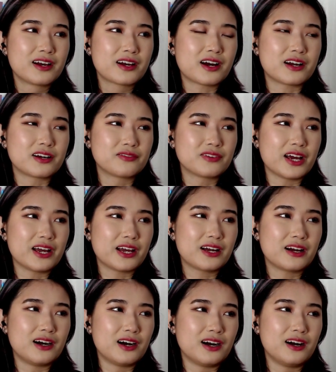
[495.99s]
kind of like
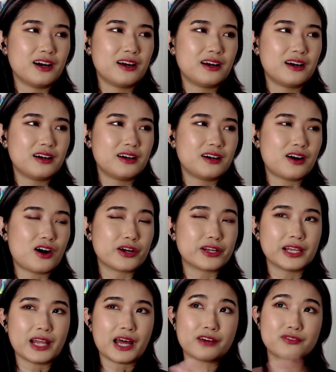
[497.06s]
on a
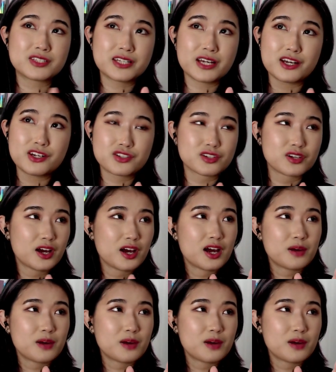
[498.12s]
live stage,